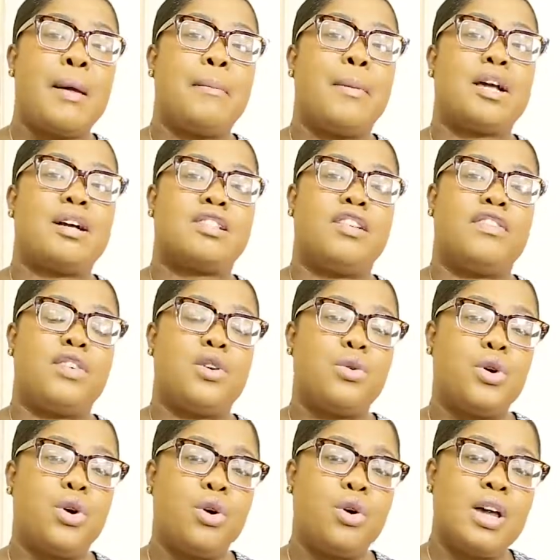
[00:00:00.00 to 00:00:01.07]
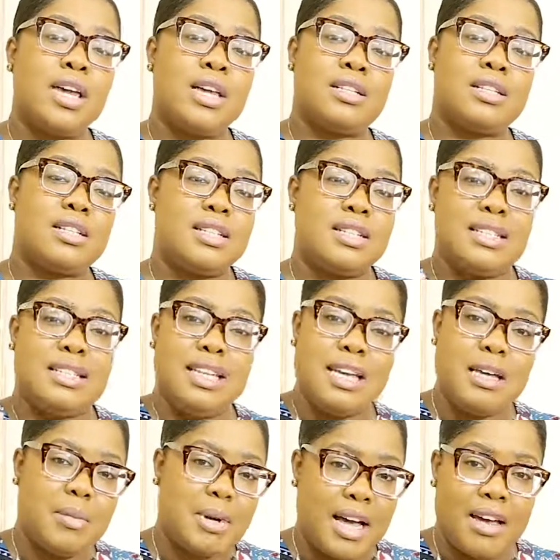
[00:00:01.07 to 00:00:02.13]
Because if you go into
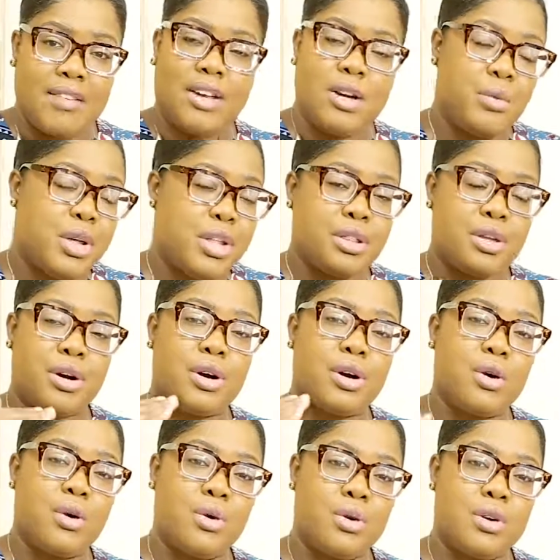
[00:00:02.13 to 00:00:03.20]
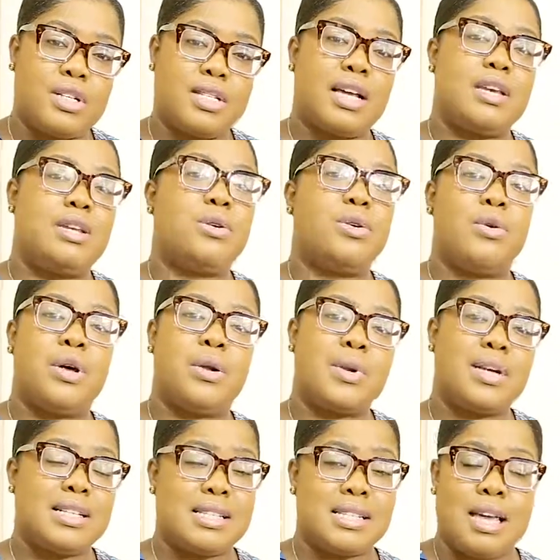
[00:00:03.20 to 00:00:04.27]
deep diving with your goals and you go in
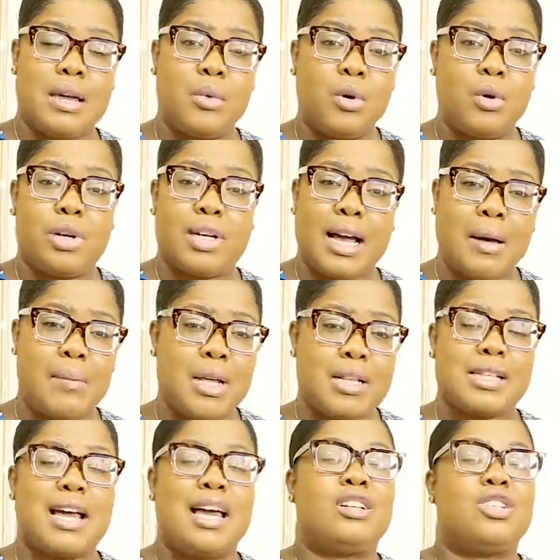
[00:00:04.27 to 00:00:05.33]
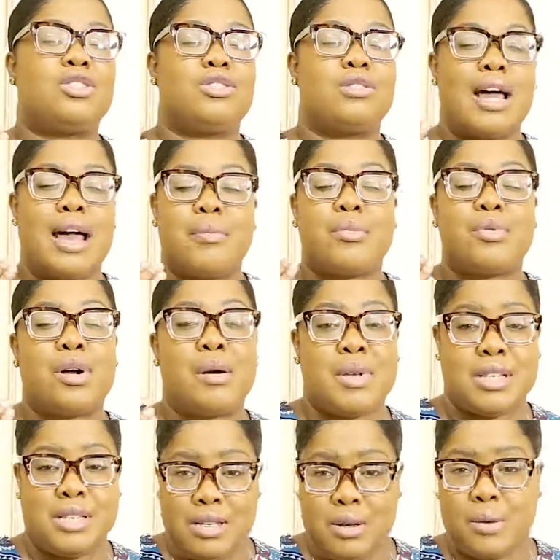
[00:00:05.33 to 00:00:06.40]
with the same old habits, I
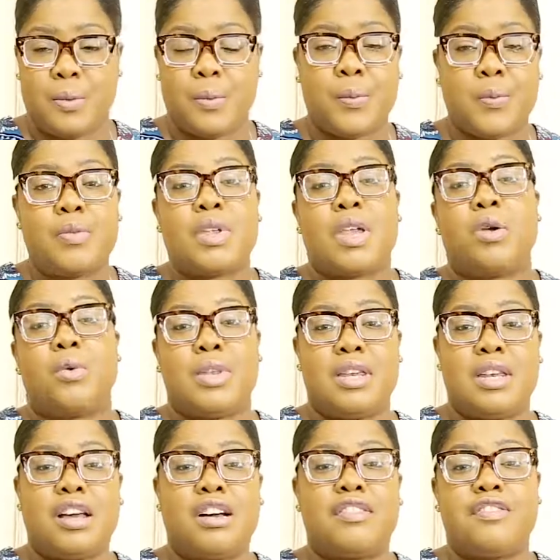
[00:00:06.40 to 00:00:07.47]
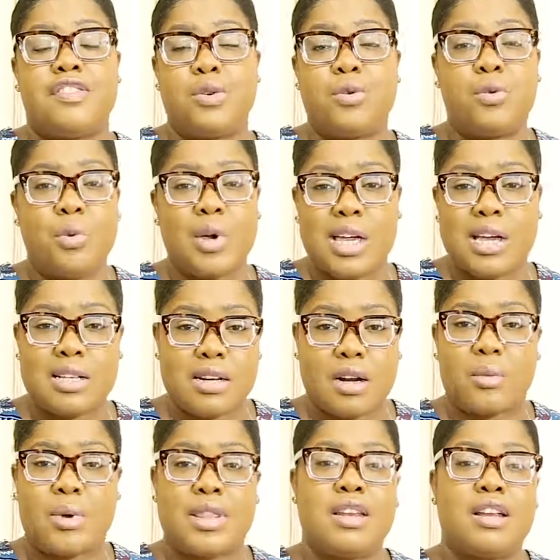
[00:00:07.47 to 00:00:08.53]
promise you, within a few weeks
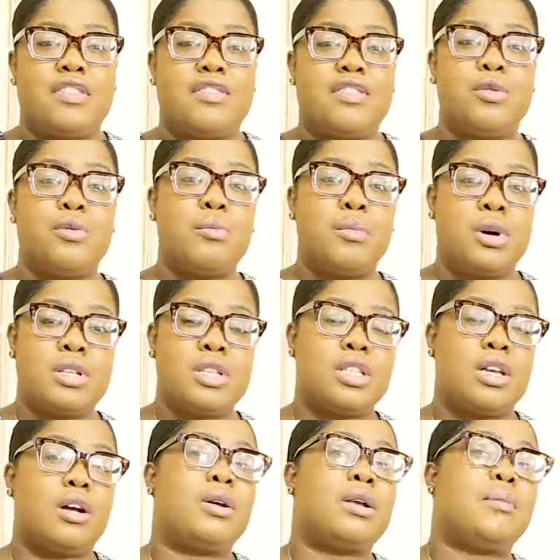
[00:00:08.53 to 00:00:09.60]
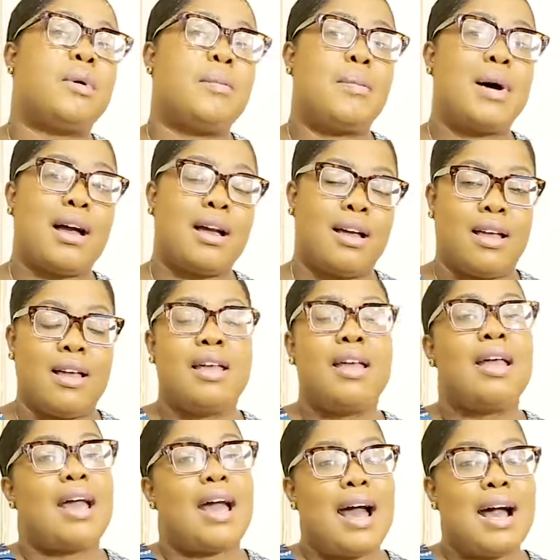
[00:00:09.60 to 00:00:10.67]
or within a few months, you're going to be back
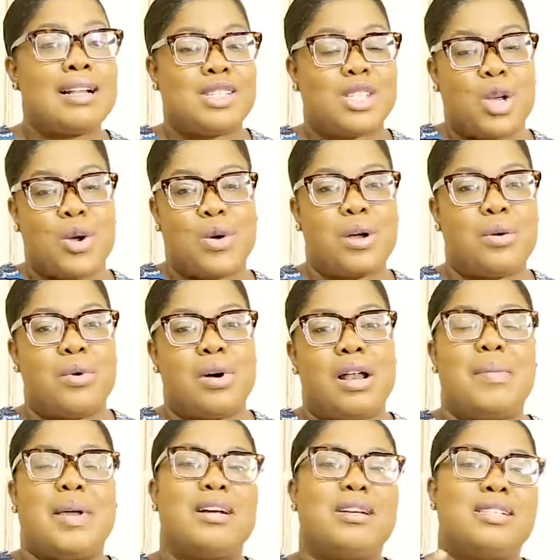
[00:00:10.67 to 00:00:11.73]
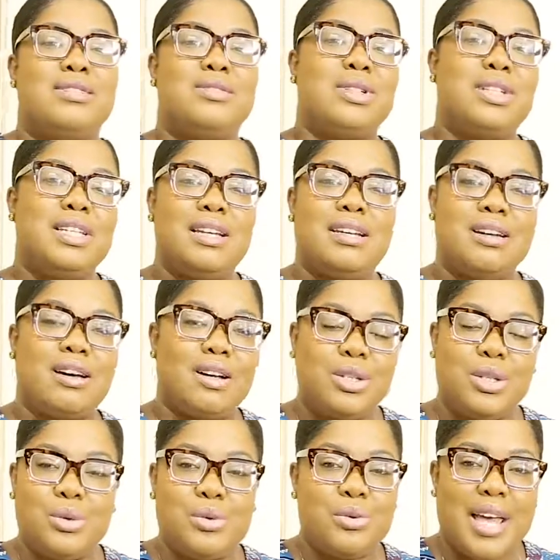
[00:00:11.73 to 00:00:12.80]
at square one, because you did
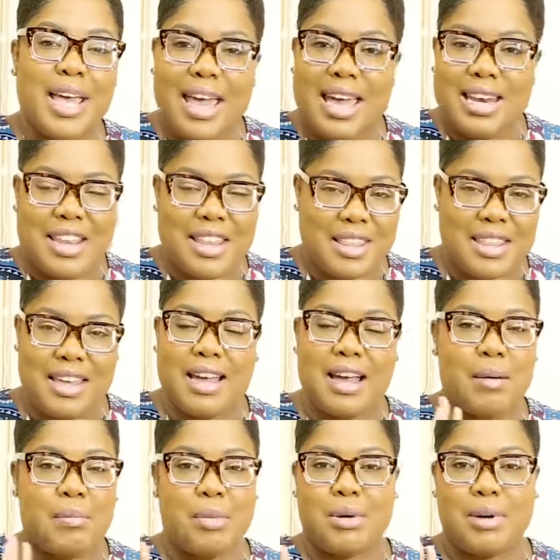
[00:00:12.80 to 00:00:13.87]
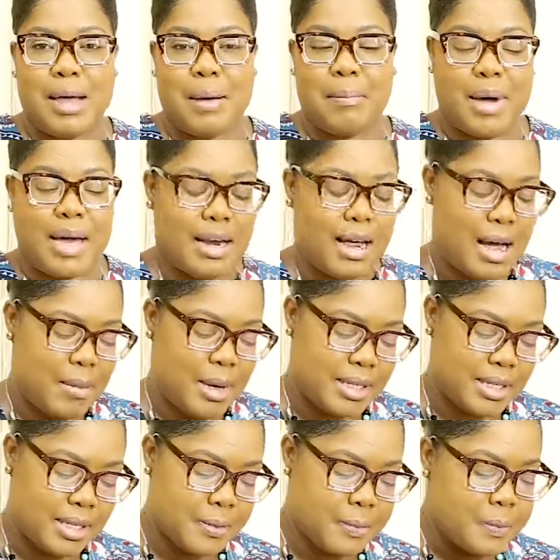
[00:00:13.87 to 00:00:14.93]
not do anything about that bad
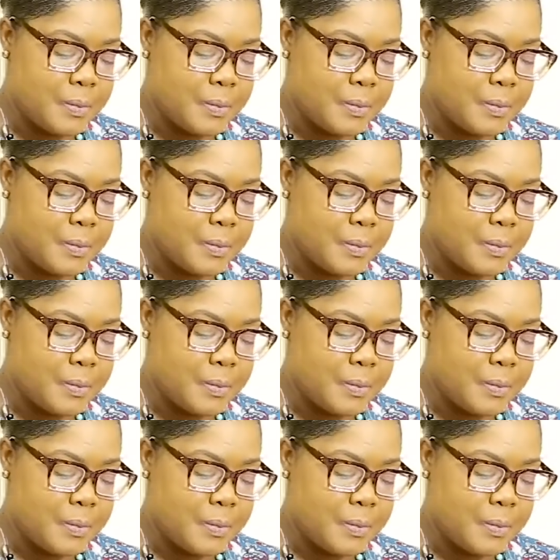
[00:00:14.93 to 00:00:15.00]
habit.